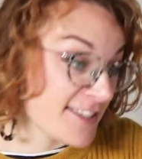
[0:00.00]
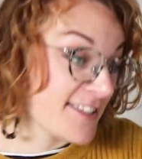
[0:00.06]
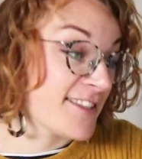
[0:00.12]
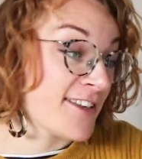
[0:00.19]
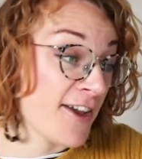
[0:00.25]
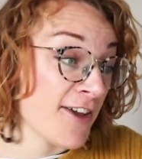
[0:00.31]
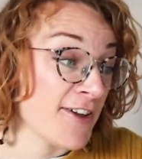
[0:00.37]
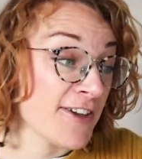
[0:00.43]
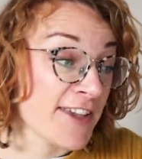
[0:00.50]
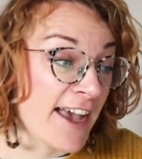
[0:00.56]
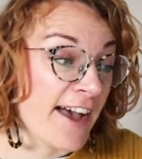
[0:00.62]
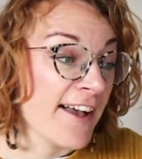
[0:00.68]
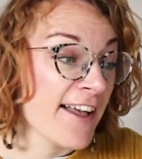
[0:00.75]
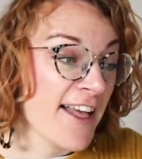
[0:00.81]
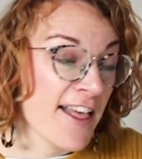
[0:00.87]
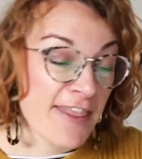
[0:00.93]
So
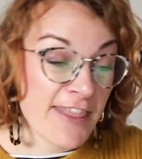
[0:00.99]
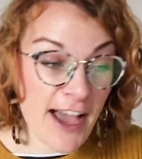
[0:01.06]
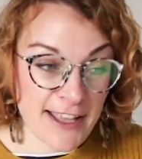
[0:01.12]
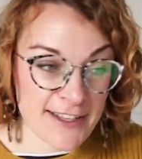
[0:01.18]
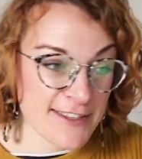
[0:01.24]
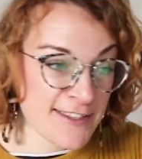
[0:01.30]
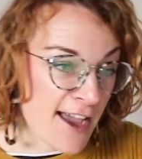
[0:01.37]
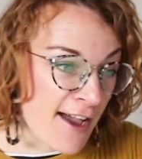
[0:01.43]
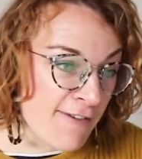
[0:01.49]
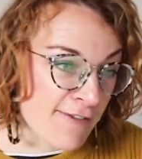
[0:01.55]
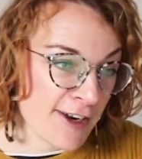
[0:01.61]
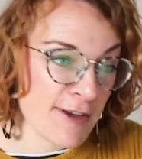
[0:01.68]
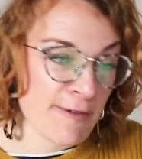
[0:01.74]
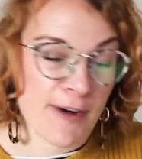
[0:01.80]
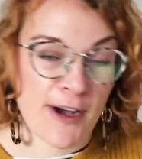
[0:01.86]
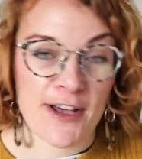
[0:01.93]
yeah, that's
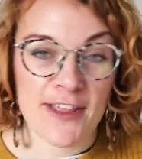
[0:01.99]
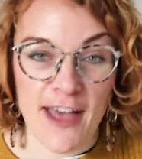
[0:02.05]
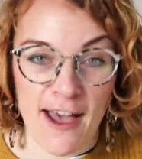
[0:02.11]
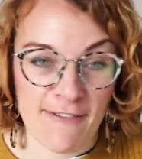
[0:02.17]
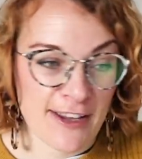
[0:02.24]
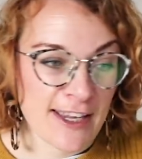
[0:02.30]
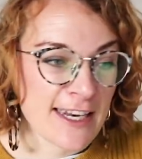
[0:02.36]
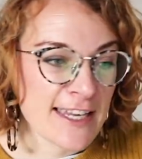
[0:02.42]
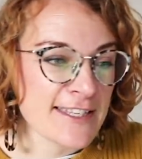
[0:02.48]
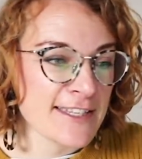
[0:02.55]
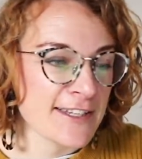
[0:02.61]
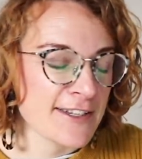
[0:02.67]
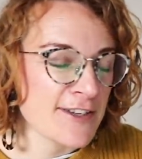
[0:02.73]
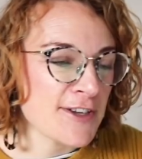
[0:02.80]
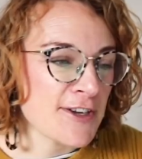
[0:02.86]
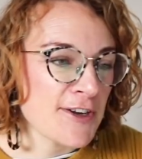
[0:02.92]
definitely worth having a
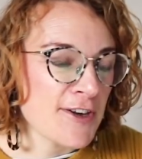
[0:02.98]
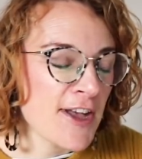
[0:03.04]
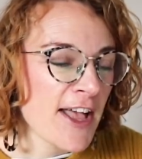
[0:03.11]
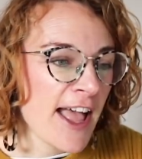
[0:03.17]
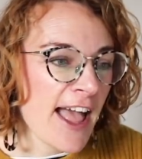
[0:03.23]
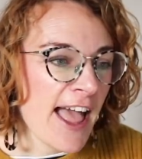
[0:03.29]
listen to.